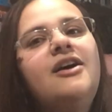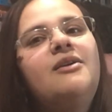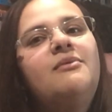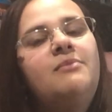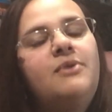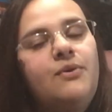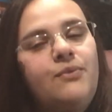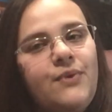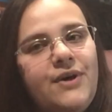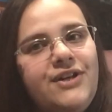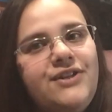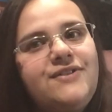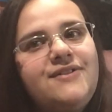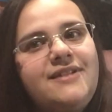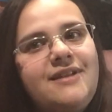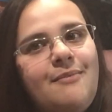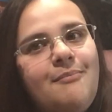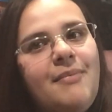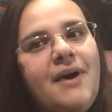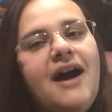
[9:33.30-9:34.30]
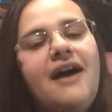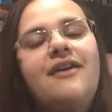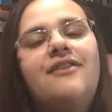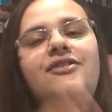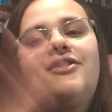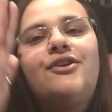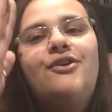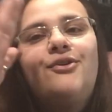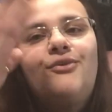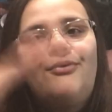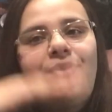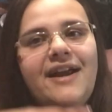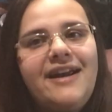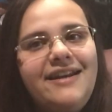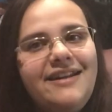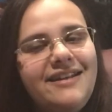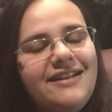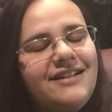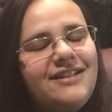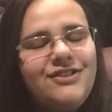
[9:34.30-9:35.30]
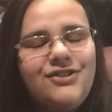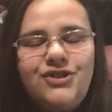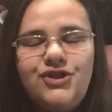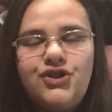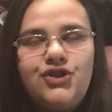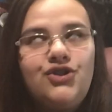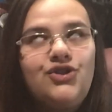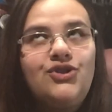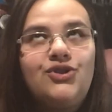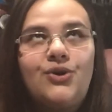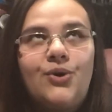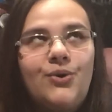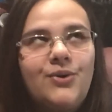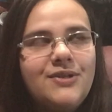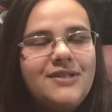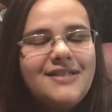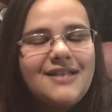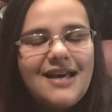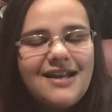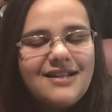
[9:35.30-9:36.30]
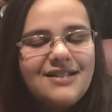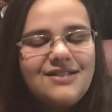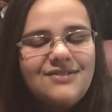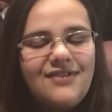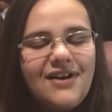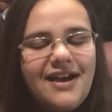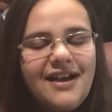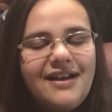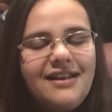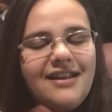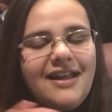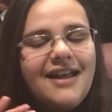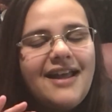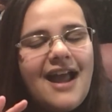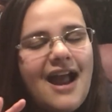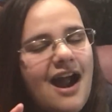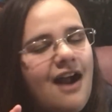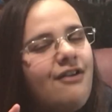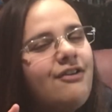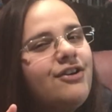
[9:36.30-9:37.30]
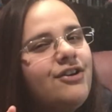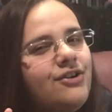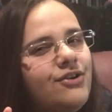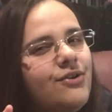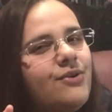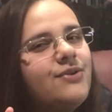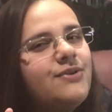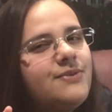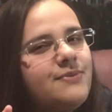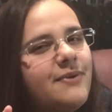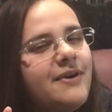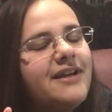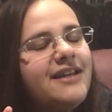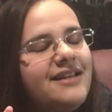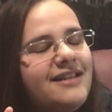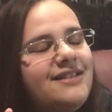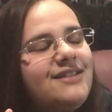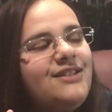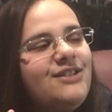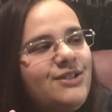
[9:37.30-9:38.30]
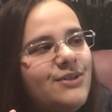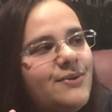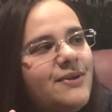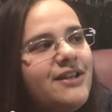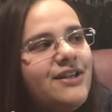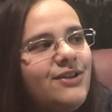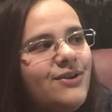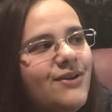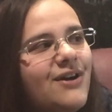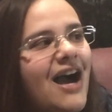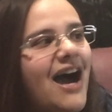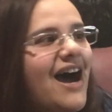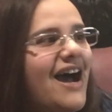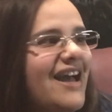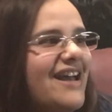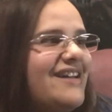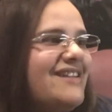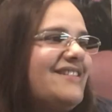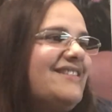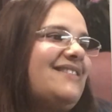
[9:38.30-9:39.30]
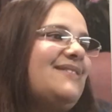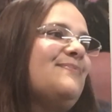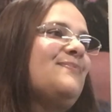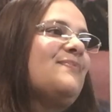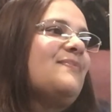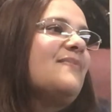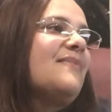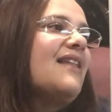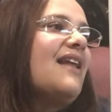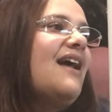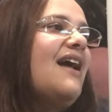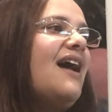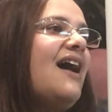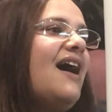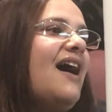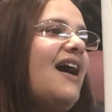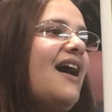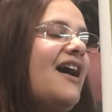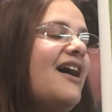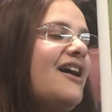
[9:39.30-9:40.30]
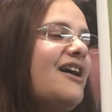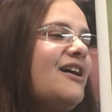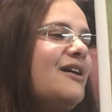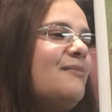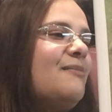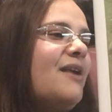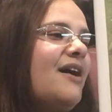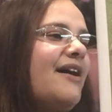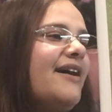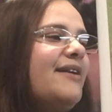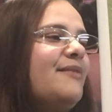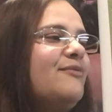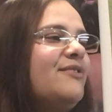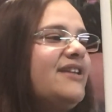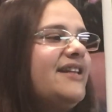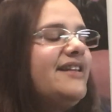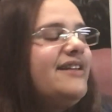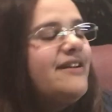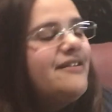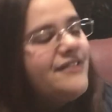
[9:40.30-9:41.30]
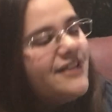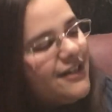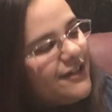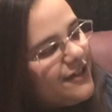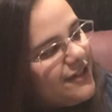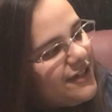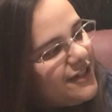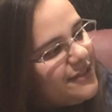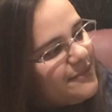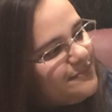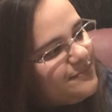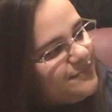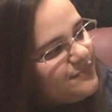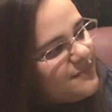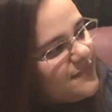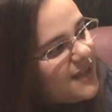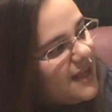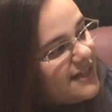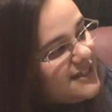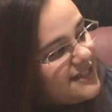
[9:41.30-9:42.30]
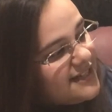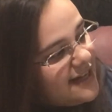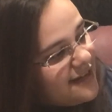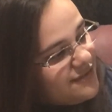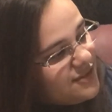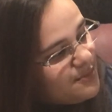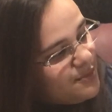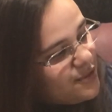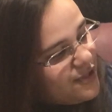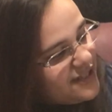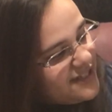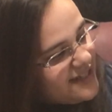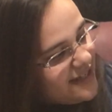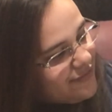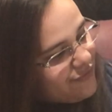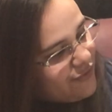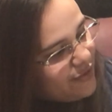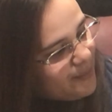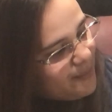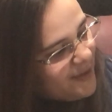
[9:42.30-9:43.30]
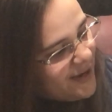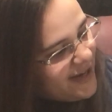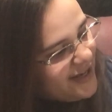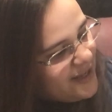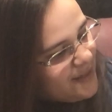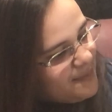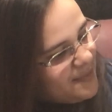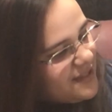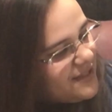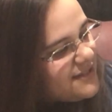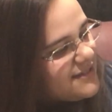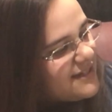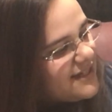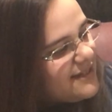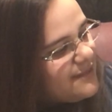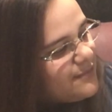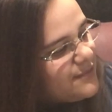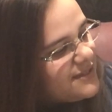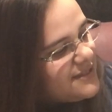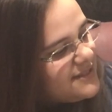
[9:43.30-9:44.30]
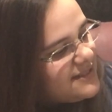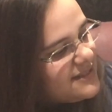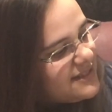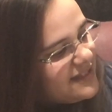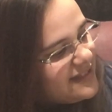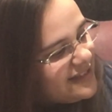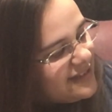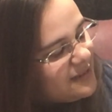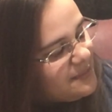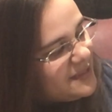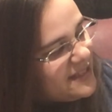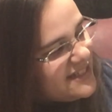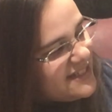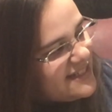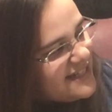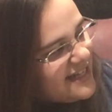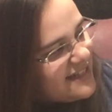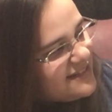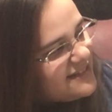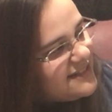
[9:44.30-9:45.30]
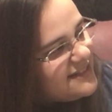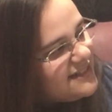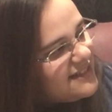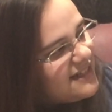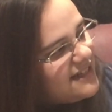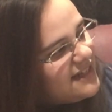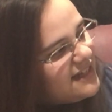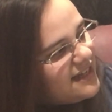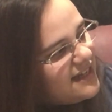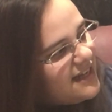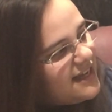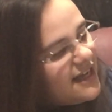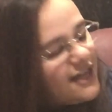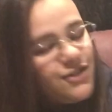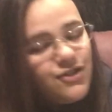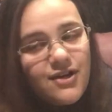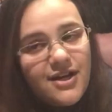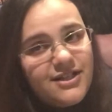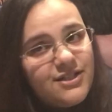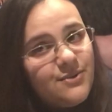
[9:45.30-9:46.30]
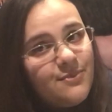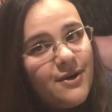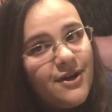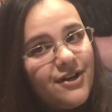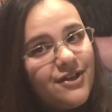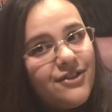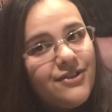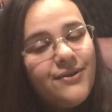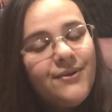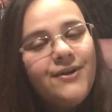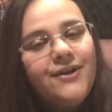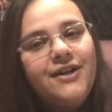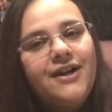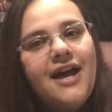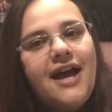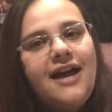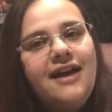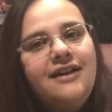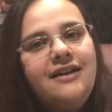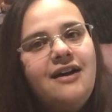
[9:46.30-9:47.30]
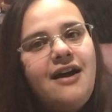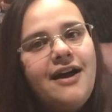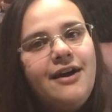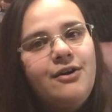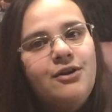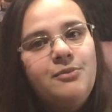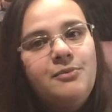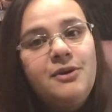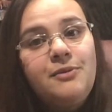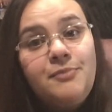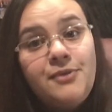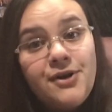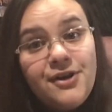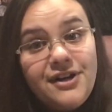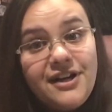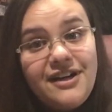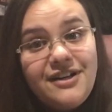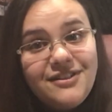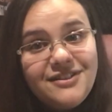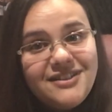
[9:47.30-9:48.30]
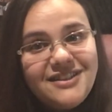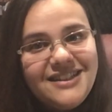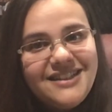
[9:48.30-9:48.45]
But when you step back, the gradient is just so satisfying. Like, Aaron knows what he's doing, you guys. I am really loving her. I did have to put her down for a break because I was a little bit intense and tried to work through, and I got a bit of burnout.